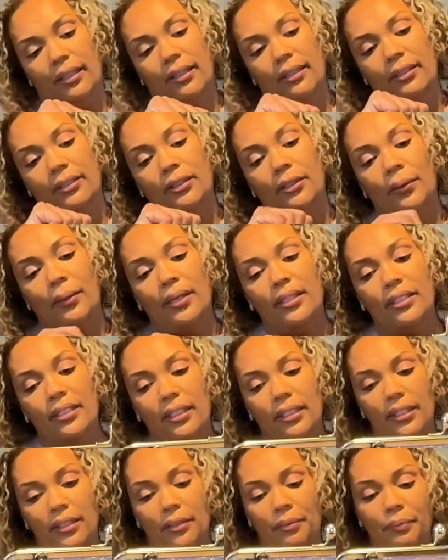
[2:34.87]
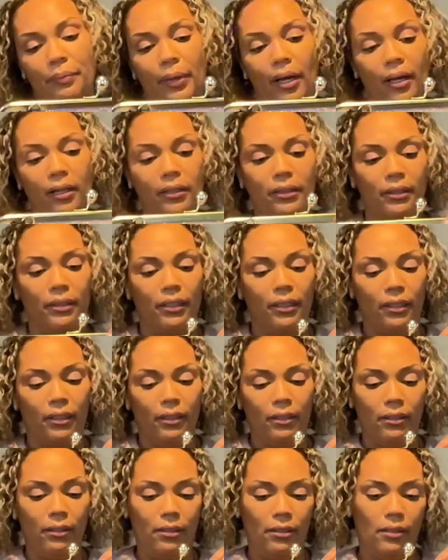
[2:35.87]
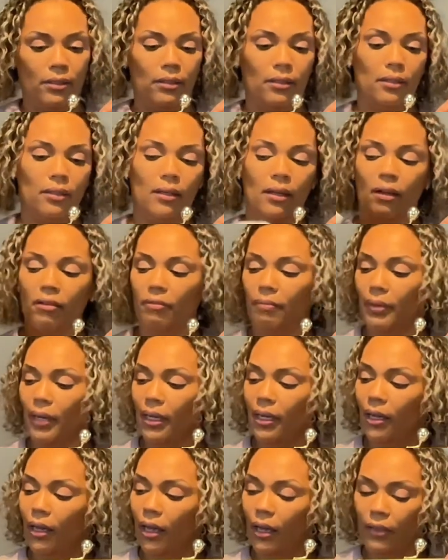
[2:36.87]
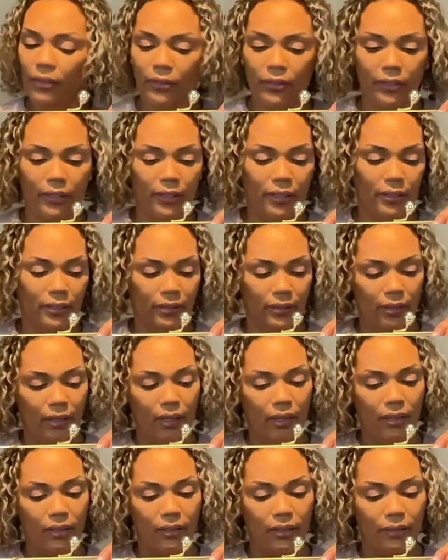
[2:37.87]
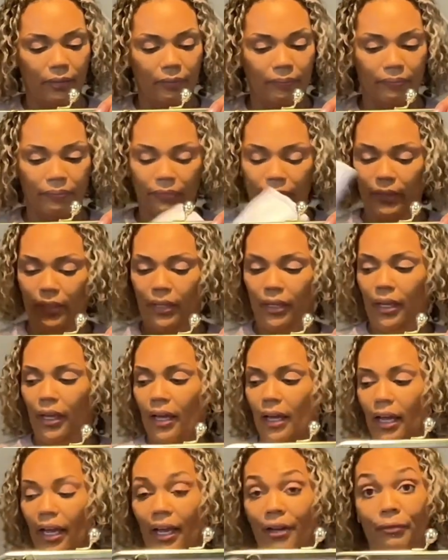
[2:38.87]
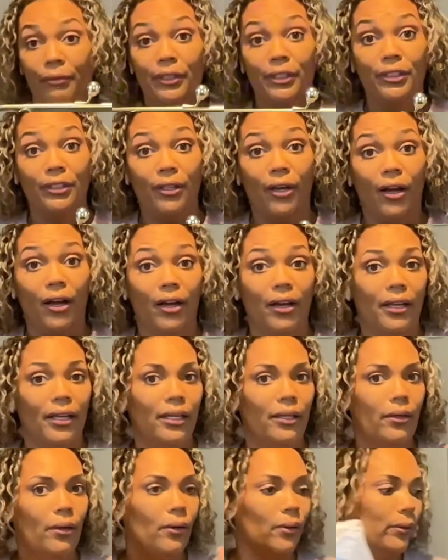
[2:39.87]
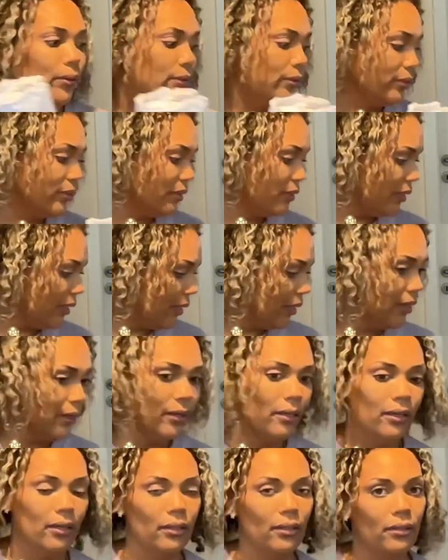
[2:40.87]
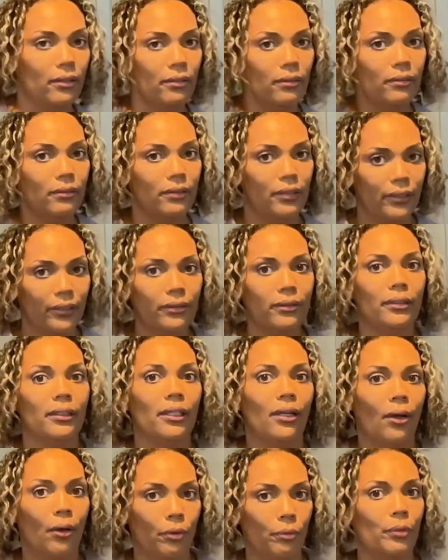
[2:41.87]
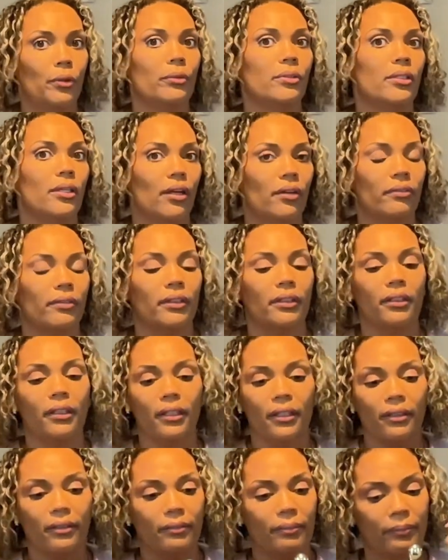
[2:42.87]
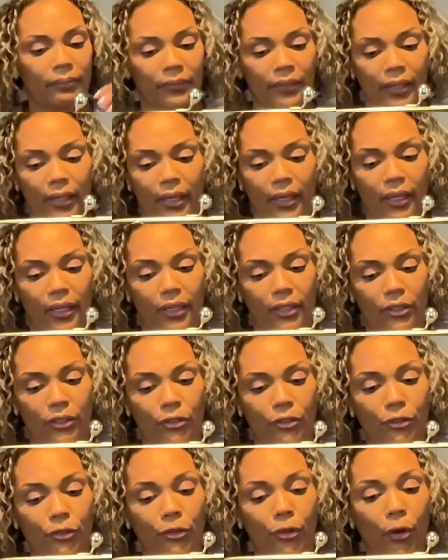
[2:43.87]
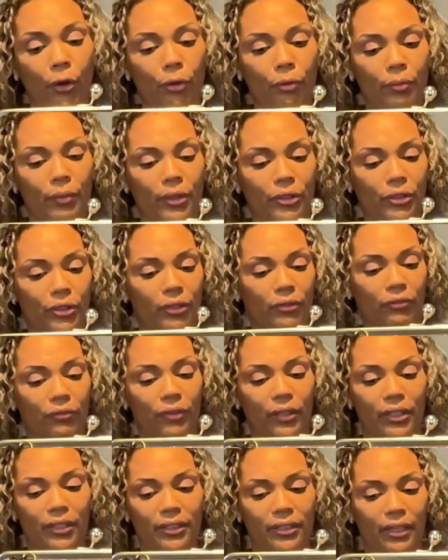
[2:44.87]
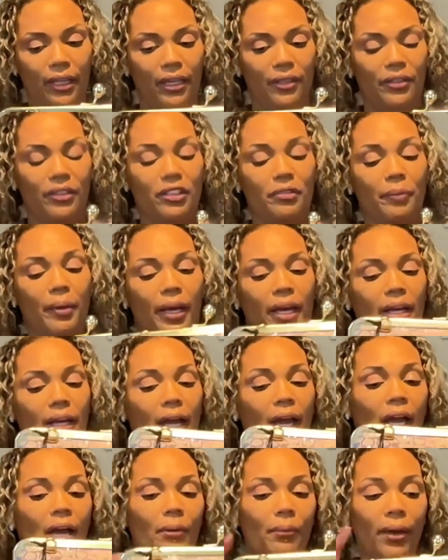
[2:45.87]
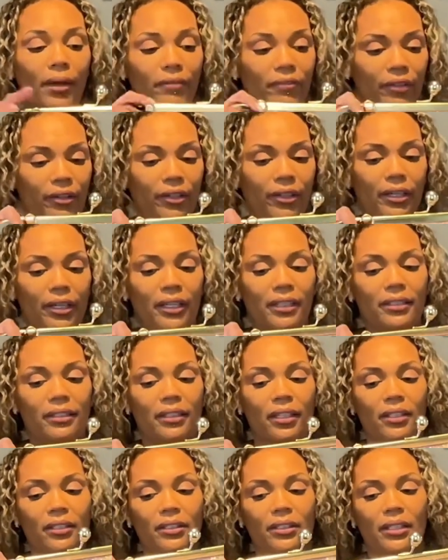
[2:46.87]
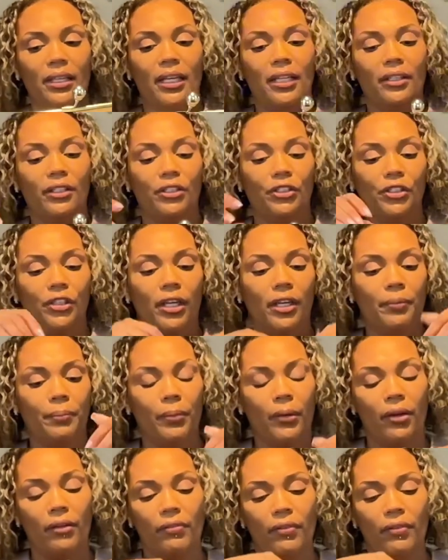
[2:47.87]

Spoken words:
So I did an unboxing of my other Kisslock, and we saw it holds like literally almost everything. So much can fit inside this bag. However, it does take the shape of